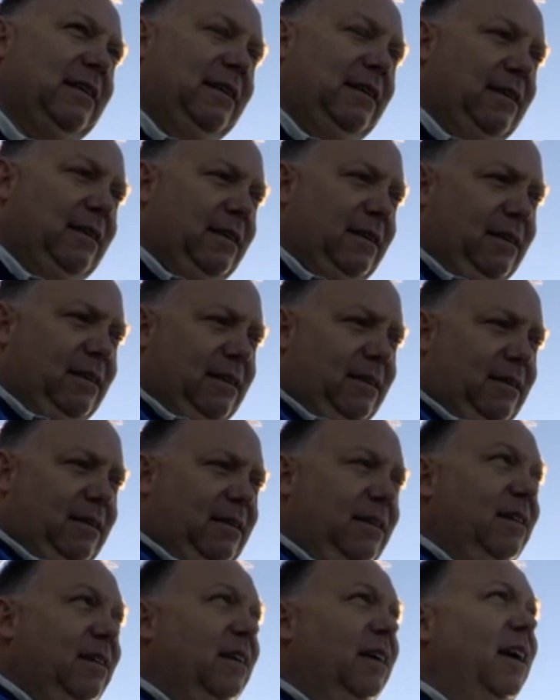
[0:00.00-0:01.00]
Snapper are
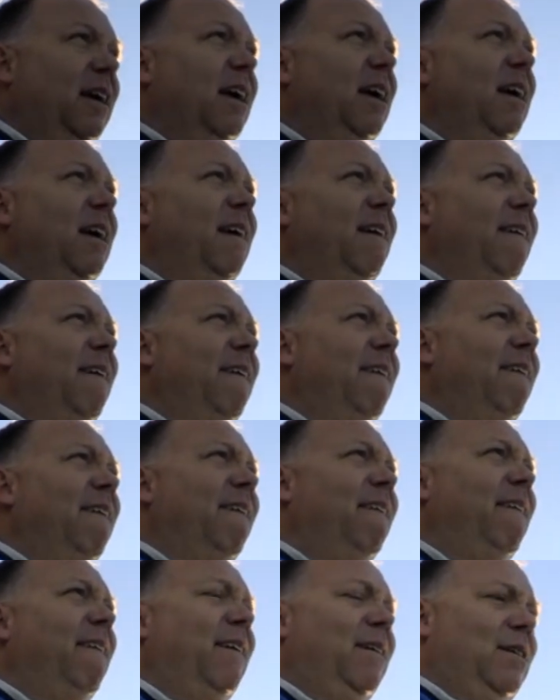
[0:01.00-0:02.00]
bottom dwellers and tend to
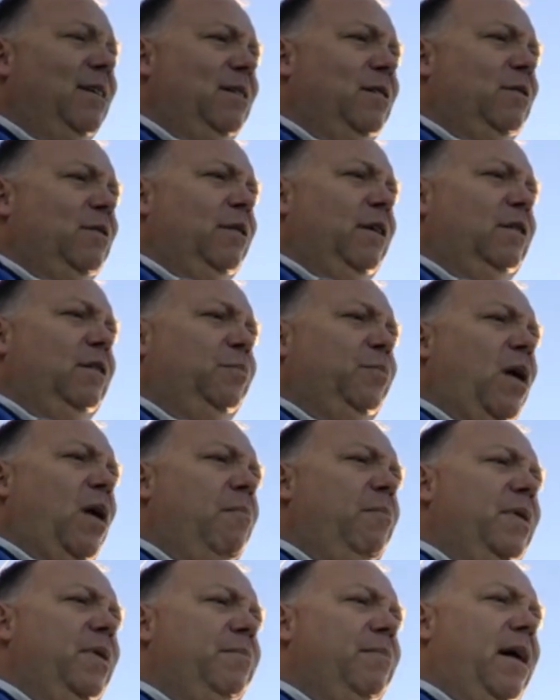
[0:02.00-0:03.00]
feed over rough reef
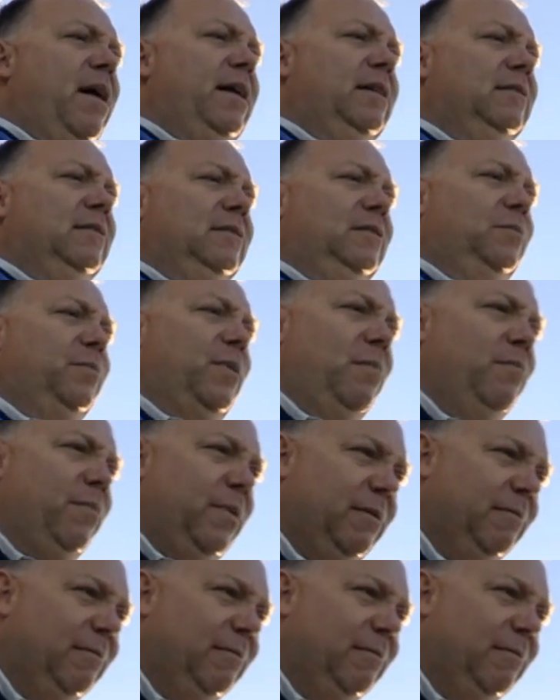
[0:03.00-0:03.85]
and across gravel